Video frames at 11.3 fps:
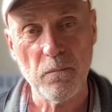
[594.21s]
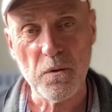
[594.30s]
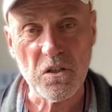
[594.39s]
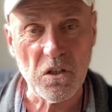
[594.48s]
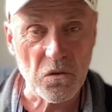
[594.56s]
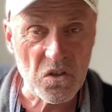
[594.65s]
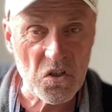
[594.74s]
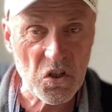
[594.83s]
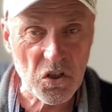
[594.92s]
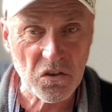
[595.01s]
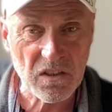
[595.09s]
produced
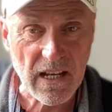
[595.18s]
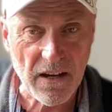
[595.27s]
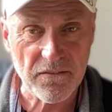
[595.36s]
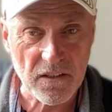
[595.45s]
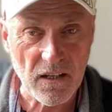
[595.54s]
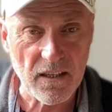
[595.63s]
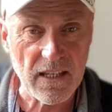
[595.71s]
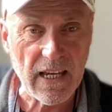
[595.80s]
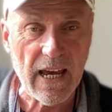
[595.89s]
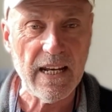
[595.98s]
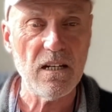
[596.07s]
just after
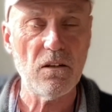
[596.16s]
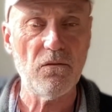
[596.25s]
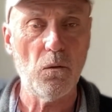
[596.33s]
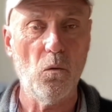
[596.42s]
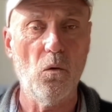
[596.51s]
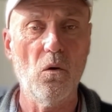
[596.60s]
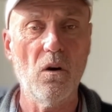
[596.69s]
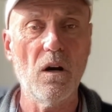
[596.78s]
the end of the war,